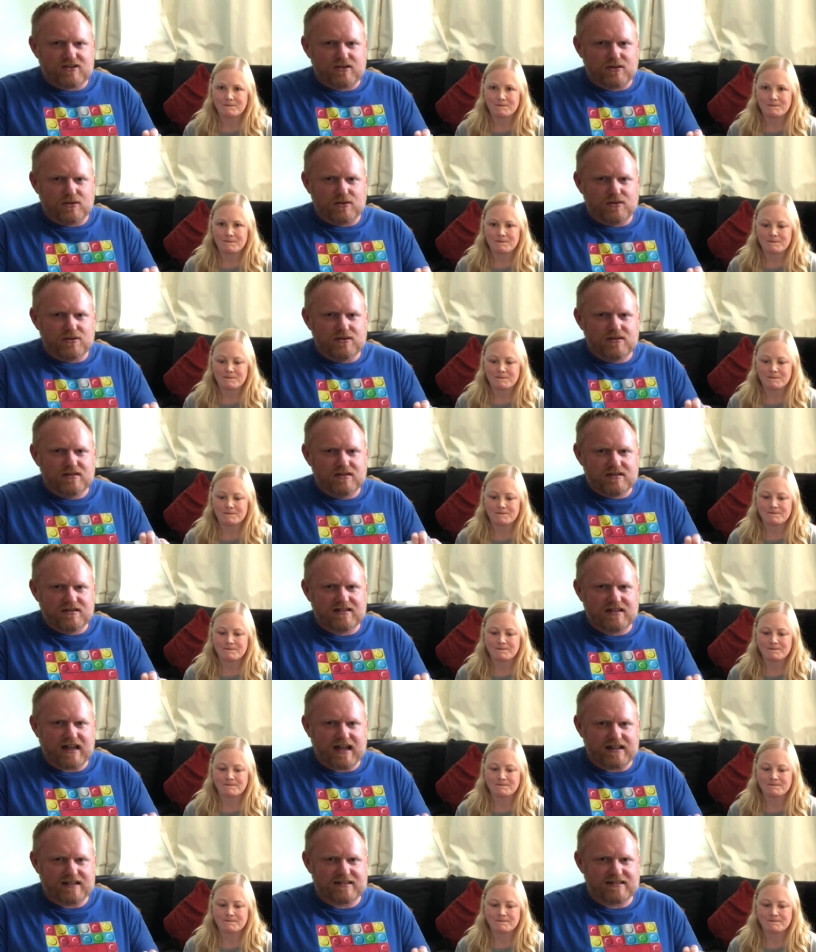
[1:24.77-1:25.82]
Speaker 1: to
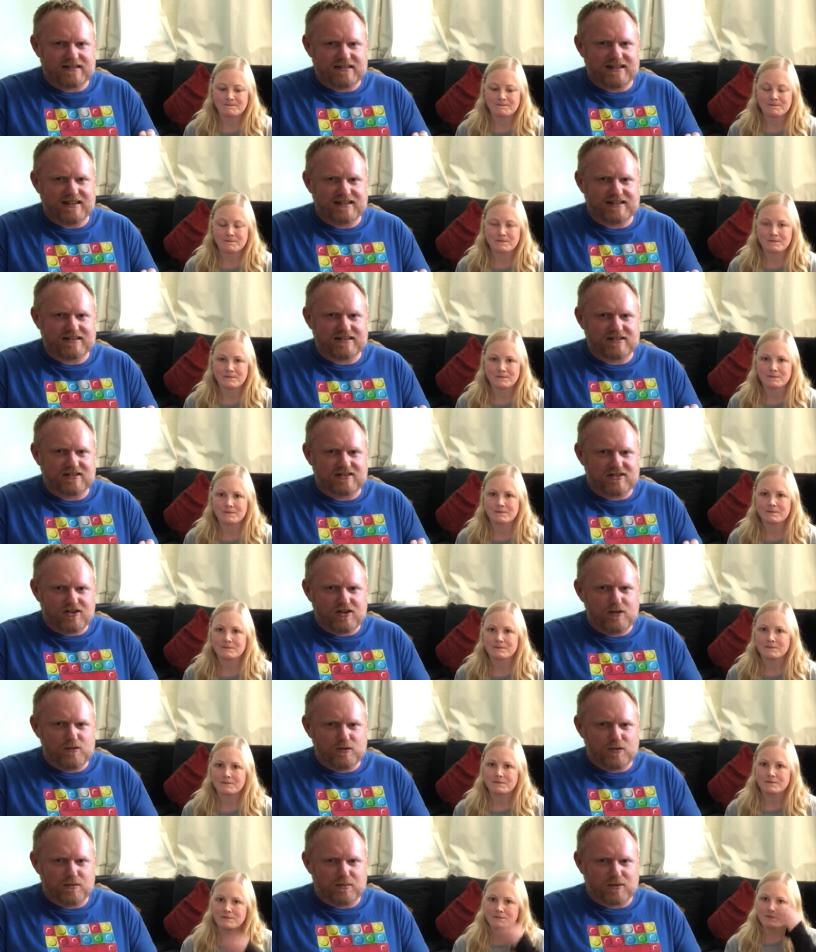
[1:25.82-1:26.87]
test this
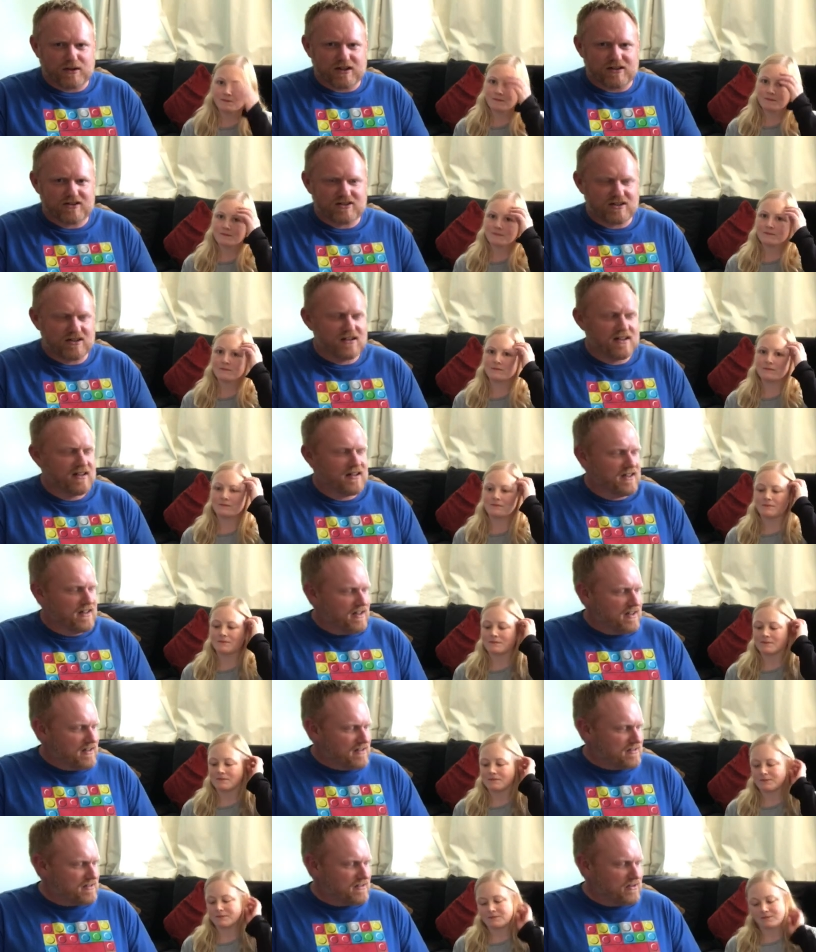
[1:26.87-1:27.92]
turbo brush.
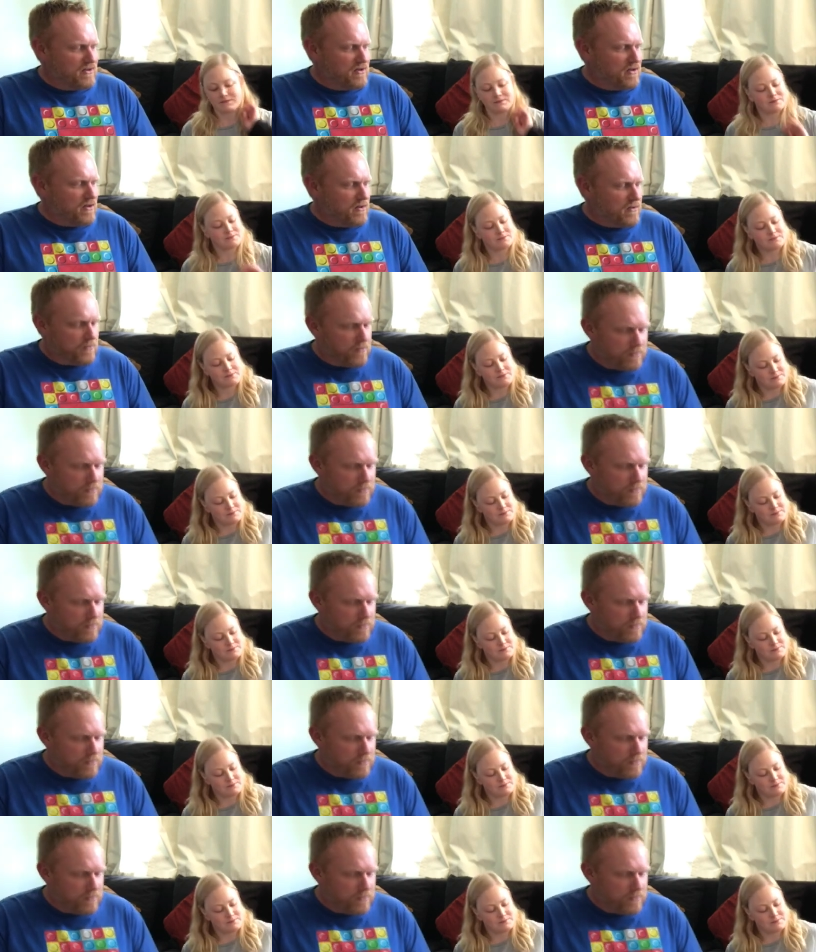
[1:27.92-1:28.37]
So